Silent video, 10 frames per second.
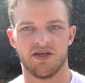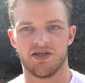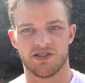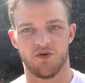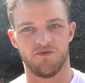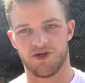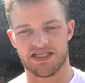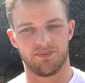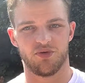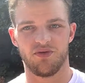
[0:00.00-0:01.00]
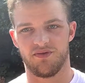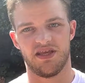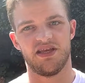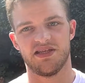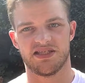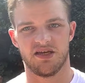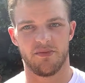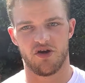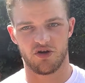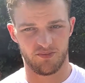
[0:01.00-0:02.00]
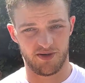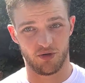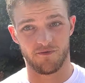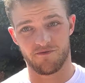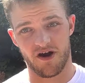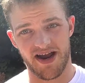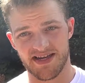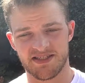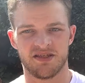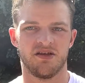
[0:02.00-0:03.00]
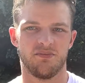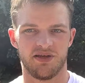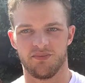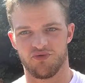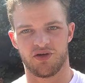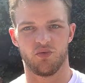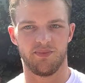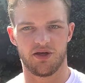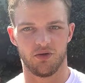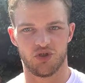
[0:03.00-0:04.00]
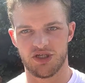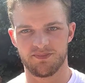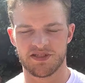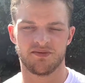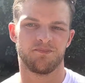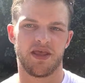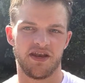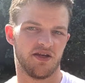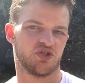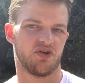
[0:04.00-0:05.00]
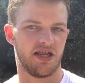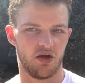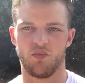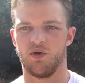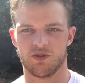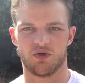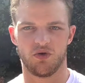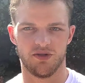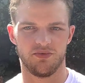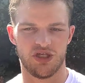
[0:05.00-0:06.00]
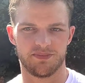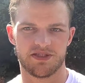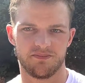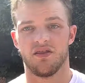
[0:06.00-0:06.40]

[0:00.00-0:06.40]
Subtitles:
So for example, these in America would be called fries, but in Britain would be called chips, and in Australia, we'd also call them chips.